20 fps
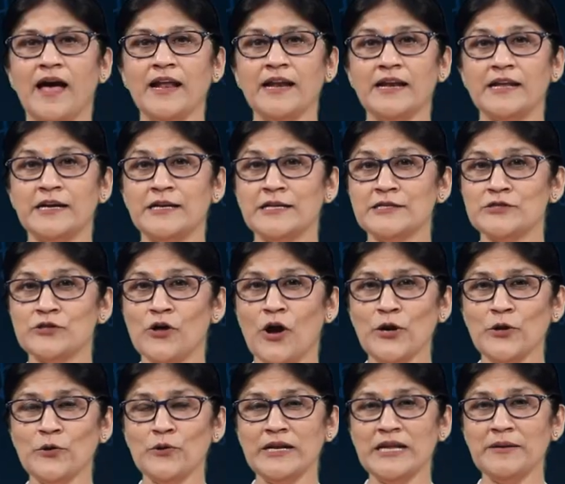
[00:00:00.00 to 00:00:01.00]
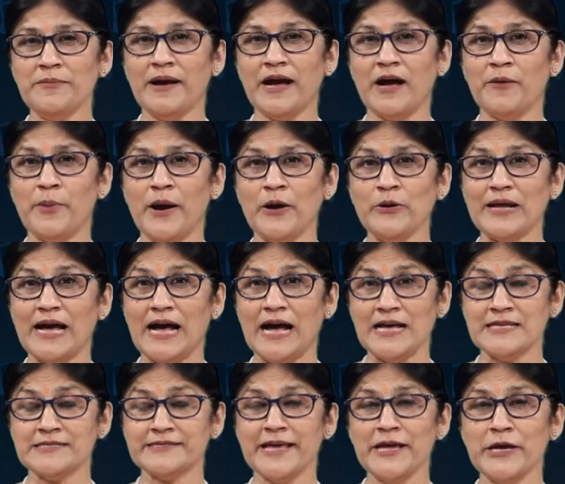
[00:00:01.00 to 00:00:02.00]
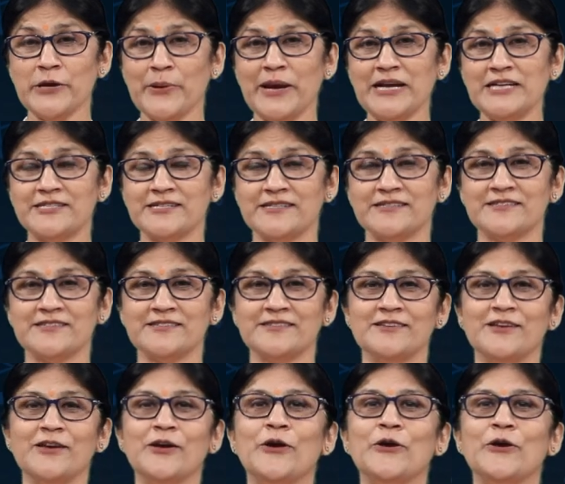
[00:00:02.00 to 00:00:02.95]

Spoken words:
And it is not only about asking questions,